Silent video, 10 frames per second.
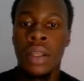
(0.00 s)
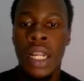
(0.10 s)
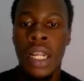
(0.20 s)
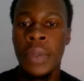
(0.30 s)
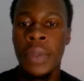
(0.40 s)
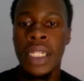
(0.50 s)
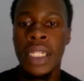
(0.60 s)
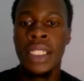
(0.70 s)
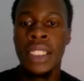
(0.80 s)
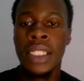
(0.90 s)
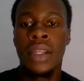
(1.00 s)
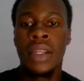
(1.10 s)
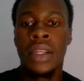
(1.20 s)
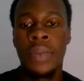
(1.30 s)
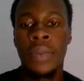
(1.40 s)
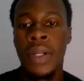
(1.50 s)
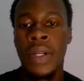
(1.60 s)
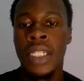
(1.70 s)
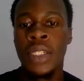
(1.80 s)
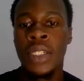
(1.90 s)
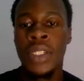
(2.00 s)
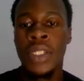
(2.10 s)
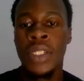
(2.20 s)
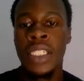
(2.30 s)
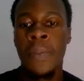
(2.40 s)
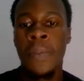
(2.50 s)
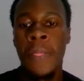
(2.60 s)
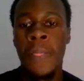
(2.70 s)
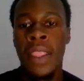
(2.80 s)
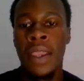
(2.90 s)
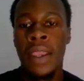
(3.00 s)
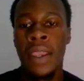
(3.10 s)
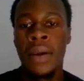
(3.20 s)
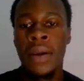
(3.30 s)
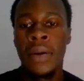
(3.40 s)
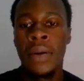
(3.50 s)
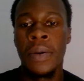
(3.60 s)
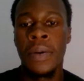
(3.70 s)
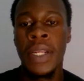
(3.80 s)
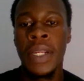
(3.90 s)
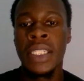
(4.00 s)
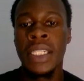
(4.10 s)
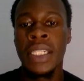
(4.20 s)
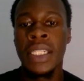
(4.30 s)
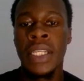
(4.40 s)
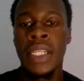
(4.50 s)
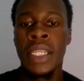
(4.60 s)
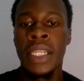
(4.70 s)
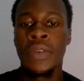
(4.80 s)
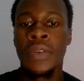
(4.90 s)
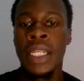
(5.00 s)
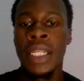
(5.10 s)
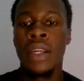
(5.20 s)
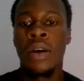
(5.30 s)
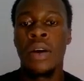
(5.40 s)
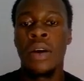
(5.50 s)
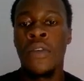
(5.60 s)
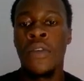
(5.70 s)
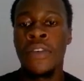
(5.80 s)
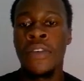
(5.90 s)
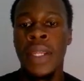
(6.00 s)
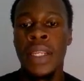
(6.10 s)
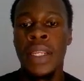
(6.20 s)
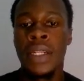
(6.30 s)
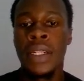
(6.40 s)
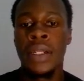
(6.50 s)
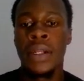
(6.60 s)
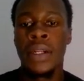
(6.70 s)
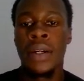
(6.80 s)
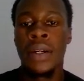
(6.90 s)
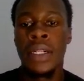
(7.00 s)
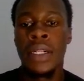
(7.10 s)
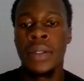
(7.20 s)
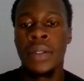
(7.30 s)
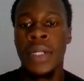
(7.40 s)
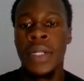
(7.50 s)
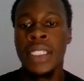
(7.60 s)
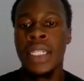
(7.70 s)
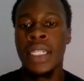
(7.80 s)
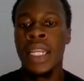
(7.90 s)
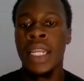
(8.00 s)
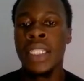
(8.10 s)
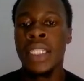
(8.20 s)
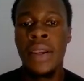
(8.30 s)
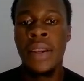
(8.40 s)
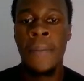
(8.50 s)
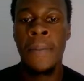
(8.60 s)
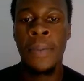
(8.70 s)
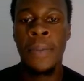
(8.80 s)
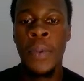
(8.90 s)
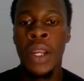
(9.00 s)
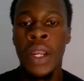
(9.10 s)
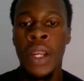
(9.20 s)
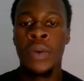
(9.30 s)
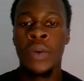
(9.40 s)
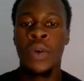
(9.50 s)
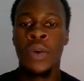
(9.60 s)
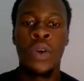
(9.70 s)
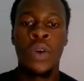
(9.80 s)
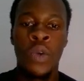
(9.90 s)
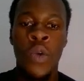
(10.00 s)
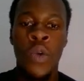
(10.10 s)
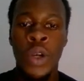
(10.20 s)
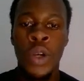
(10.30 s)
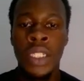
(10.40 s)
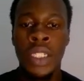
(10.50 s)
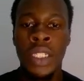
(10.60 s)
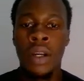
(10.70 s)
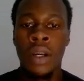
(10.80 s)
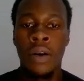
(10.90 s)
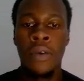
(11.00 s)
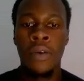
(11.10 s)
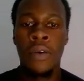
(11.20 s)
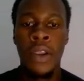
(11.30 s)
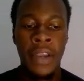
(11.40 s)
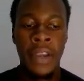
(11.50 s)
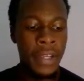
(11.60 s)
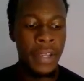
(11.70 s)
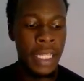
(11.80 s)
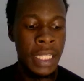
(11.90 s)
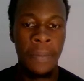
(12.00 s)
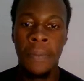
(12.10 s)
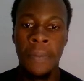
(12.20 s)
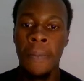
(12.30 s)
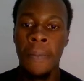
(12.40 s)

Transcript: Government structure. Presidential system. President serves as the head of state of government. President elected by popular rule vote for a 5-year term.